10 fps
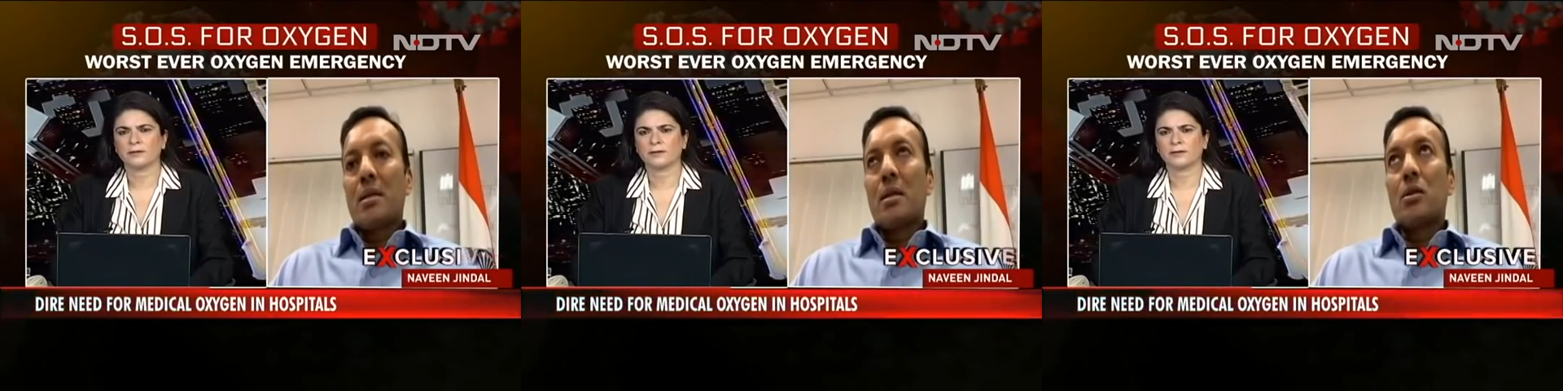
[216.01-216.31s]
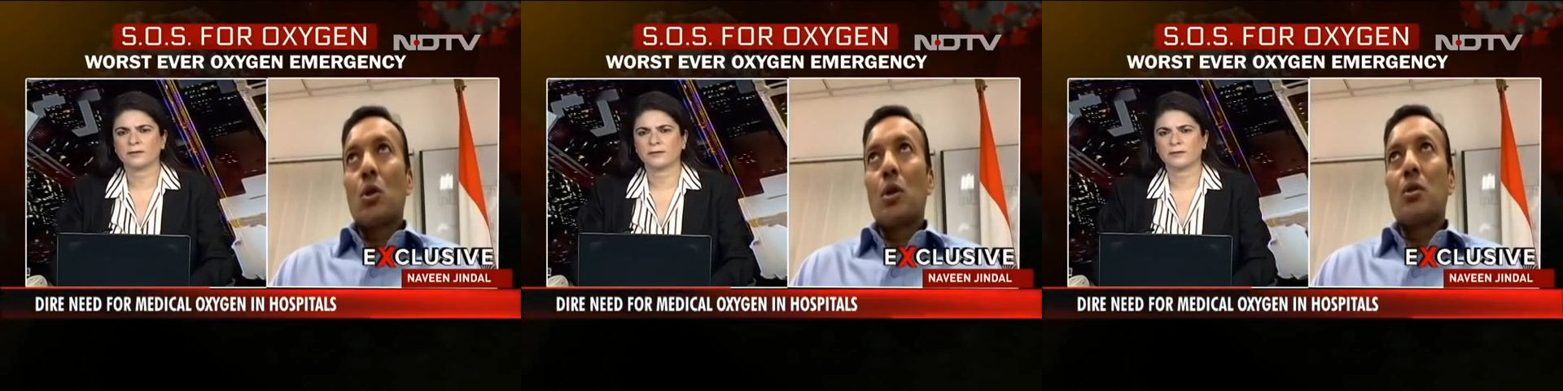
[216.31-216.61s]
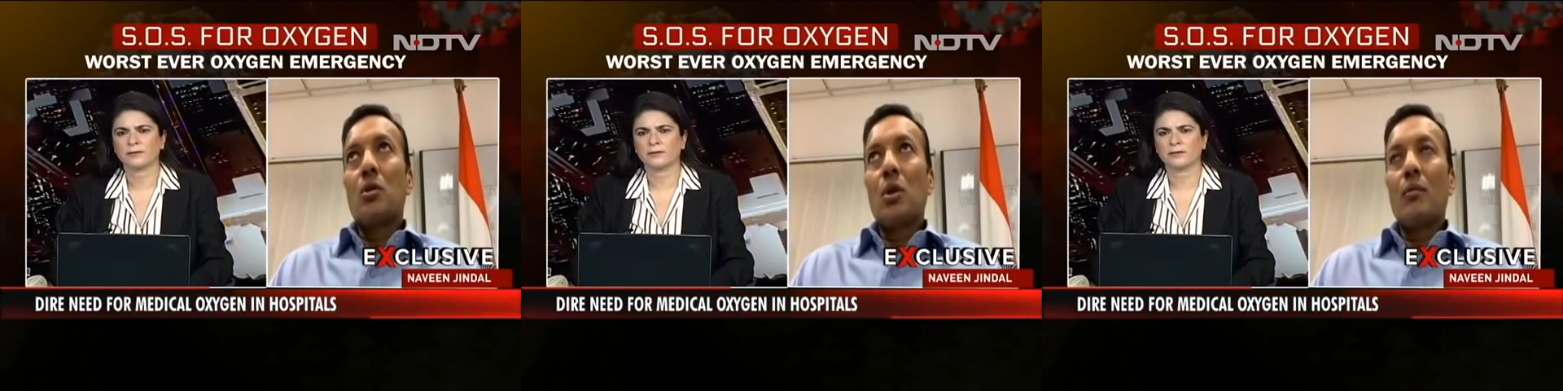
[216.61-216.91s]
Speaker 1: uh, sorry,
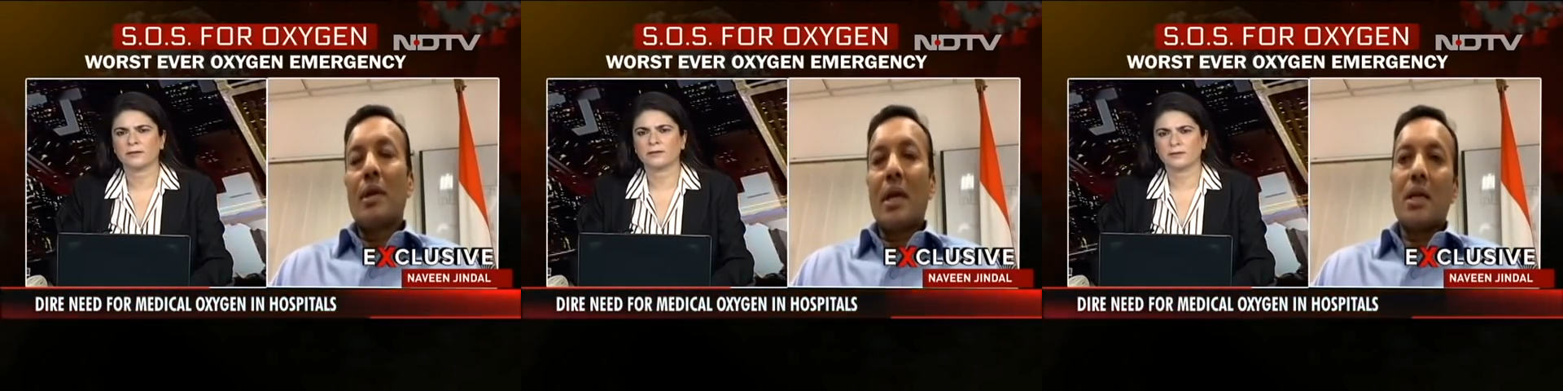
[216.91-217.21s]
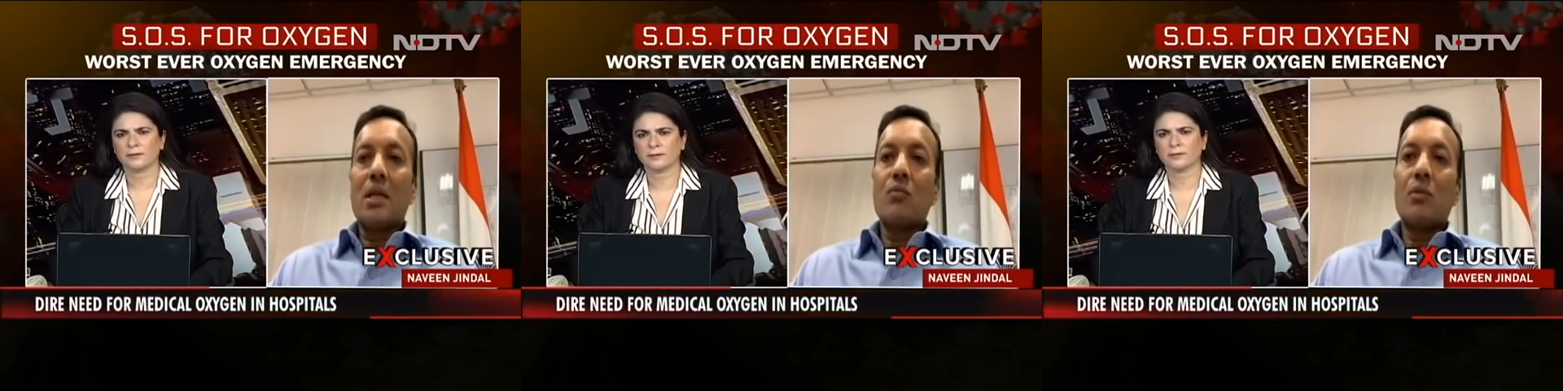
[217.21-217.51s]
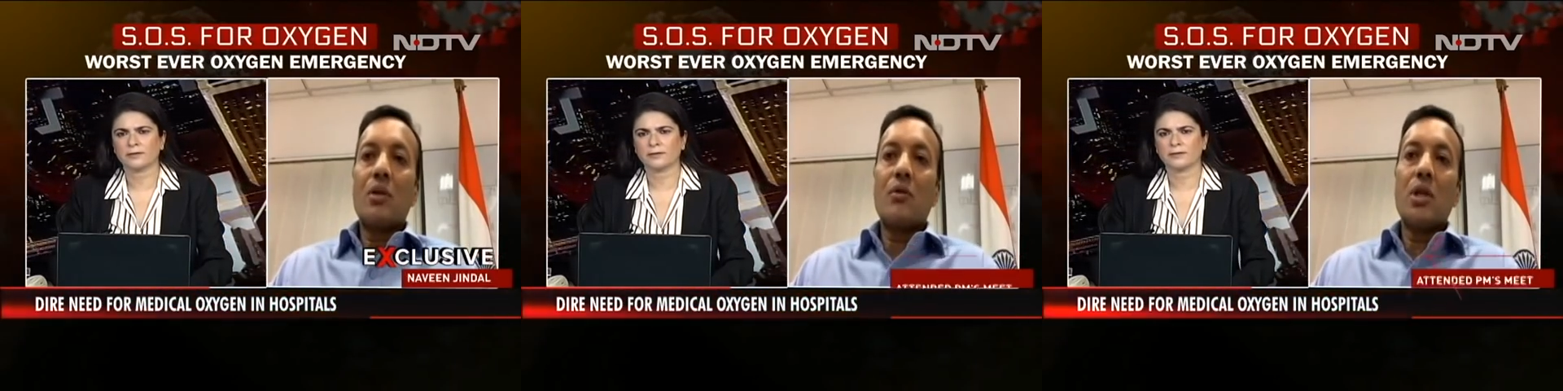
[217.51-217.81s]
three of our tankers
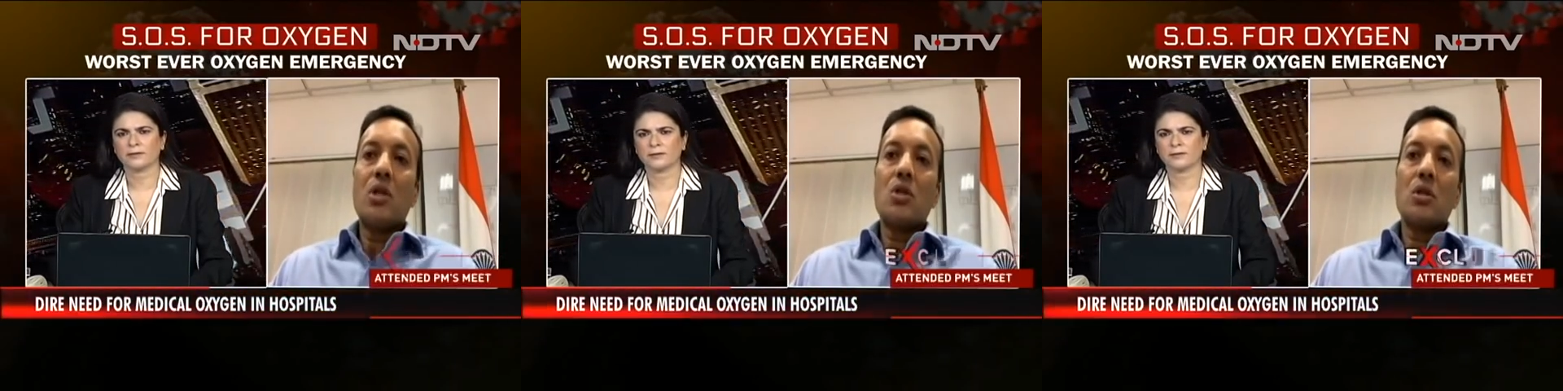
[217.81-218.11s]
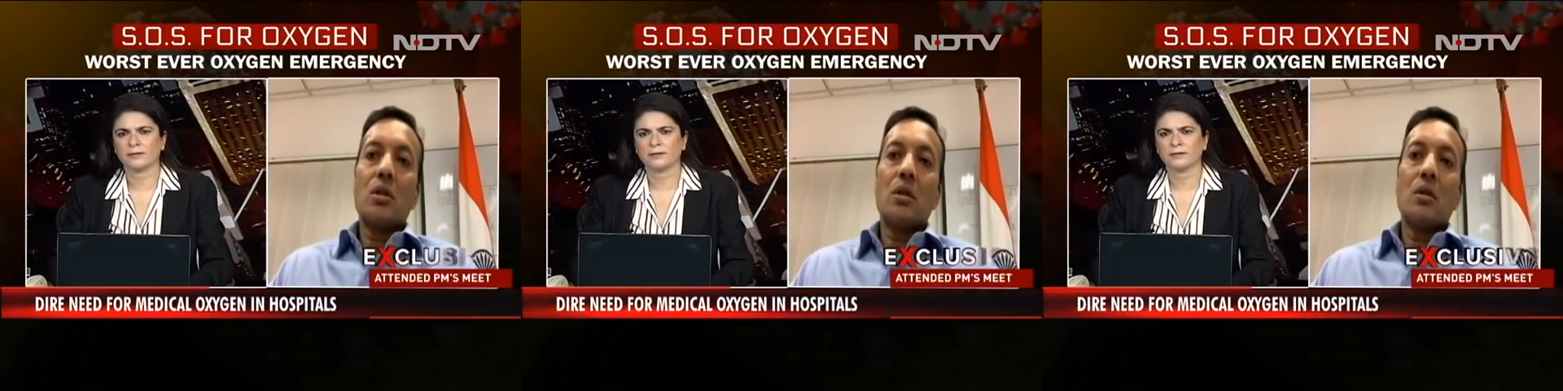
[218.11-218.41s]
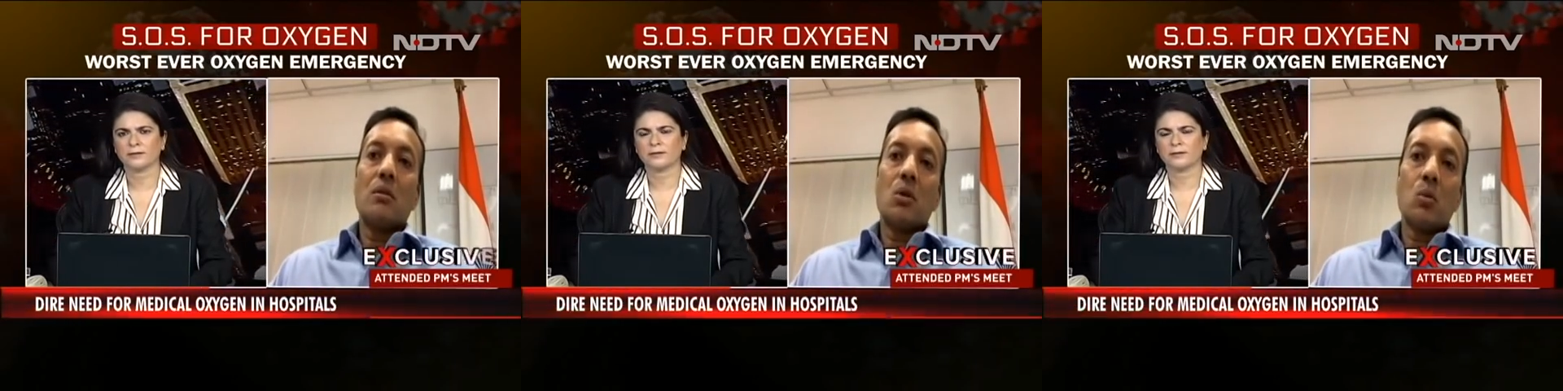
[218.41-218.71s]
will reach uh,
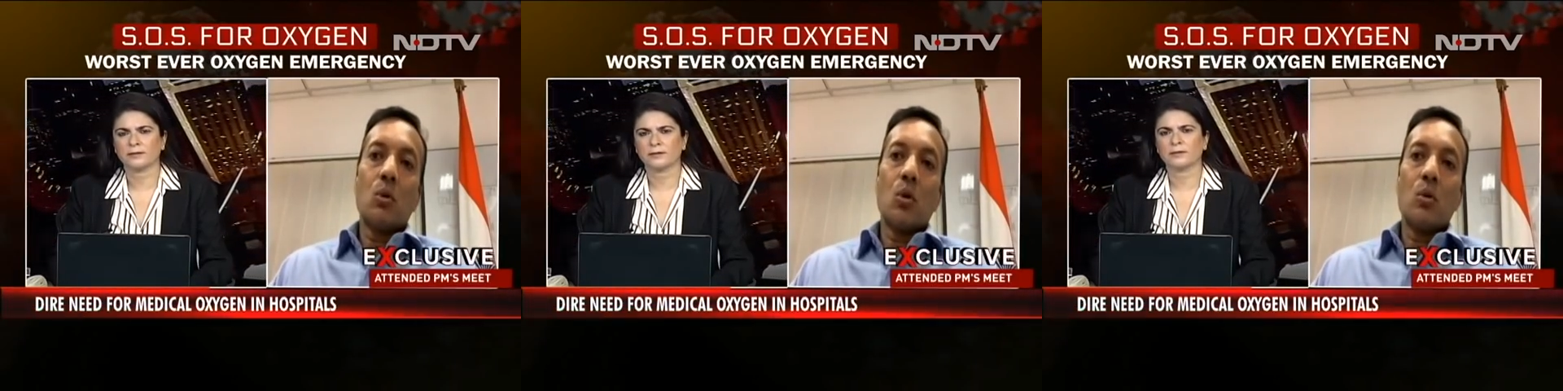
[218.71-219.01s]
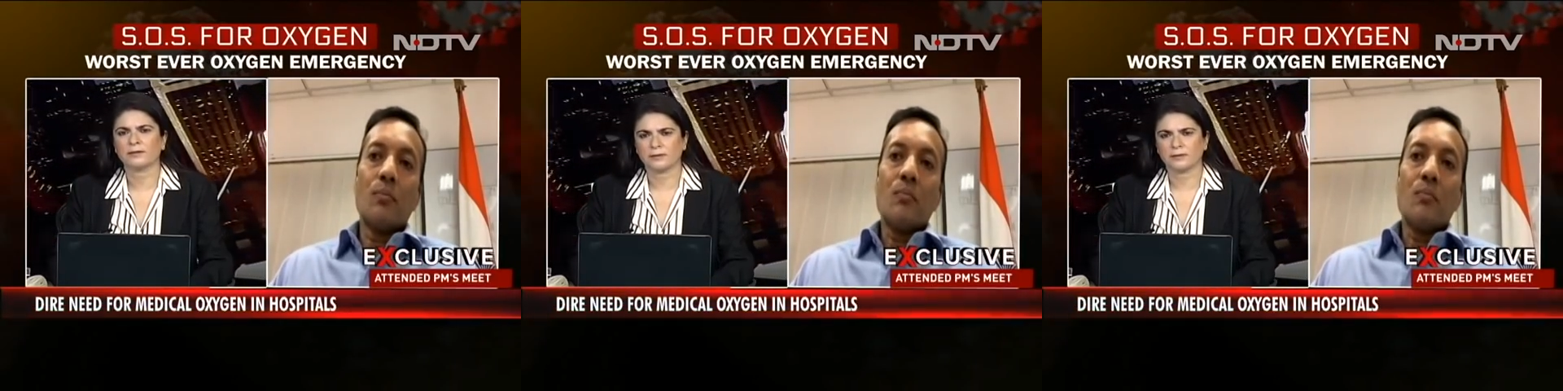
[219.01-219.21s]
tomorrow.